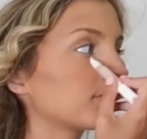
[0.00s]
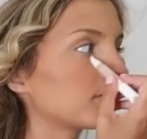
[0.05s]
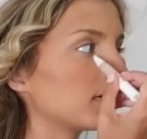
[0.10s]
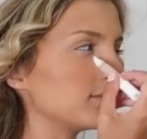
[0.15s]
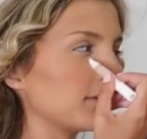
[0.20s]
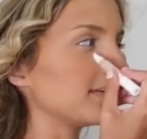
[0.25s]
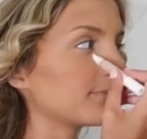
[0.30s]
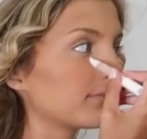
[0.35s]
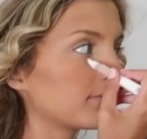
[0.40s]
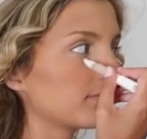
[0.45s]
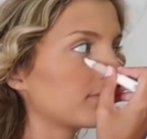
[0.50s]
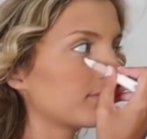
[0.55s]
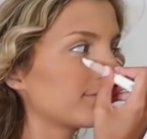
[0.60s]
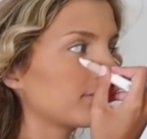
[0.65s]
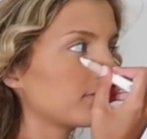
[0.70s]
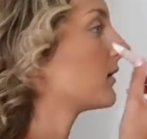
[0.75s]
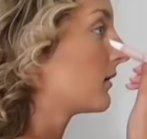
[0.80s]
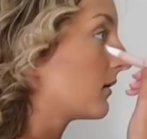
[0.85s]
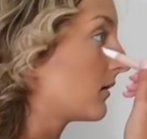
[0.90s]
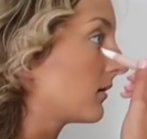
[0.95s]
I did
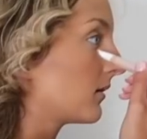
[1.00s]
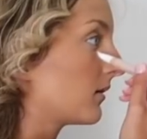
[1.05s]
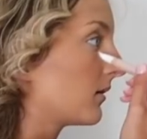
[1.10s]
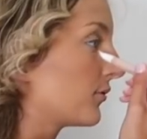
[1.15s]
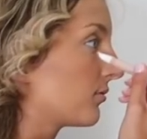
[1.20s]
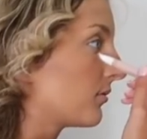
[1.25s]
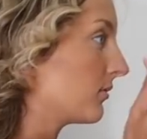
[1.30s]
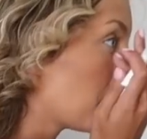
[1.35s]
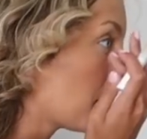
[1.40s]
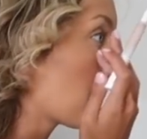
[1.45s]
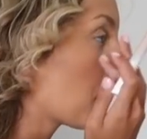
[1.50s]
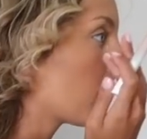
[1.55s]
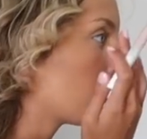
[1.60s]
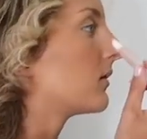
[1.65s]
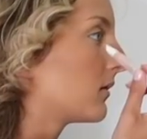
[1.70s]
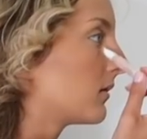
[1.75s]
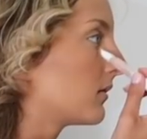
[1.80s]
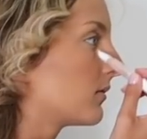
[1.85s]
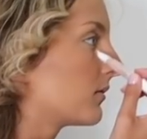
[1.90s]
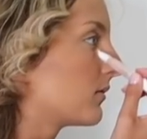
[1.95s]
that and now
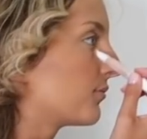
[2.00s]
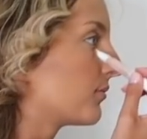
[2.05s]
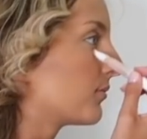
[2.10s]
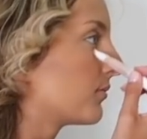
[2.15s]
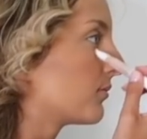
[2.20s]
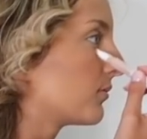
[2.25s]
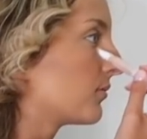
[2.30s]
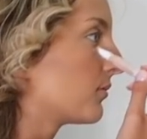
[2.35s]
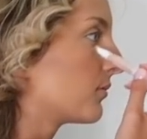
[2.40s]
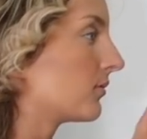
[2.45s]
here I am.